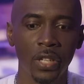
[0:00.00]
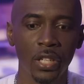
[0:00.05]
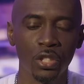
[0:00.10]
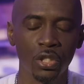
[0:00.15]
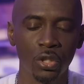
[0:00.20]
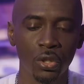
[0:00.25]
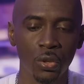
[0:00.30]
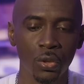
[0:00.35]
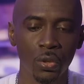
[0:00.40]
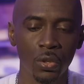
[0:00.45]
just
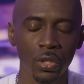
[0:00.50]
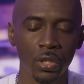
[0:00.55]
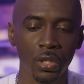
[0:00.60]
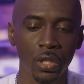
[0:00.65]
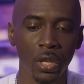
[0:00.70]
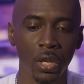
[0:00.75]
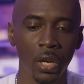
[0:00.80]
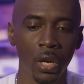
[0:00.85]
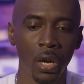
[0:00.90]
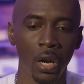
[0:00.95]
shows
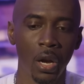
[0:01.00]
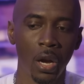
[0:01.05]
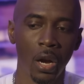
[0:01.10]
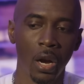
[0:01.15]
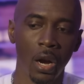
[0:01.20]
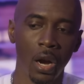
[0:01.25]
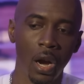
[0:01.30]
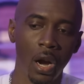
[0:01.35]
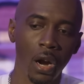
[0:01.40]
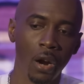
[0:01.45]

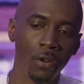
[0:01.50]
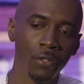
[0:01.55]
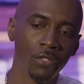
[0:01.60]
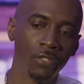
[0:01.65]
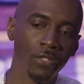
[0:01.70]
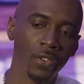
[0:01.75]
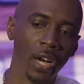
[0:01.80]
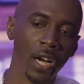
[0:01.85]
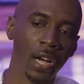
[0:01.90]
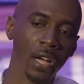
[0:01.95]
how
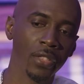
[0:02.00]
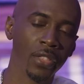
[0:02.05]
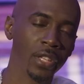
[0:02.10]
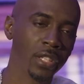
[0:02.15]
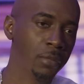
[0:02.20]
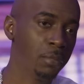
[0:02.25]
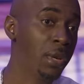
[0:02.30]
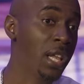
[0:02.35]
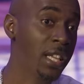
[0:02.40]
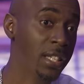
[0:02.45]
far
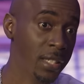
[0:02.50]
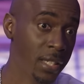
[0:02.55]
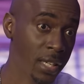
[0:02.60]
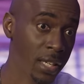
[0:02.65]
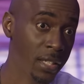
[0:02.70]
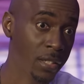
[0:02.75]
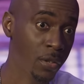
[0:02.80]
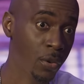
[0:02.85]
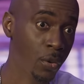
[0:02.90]
this blessing is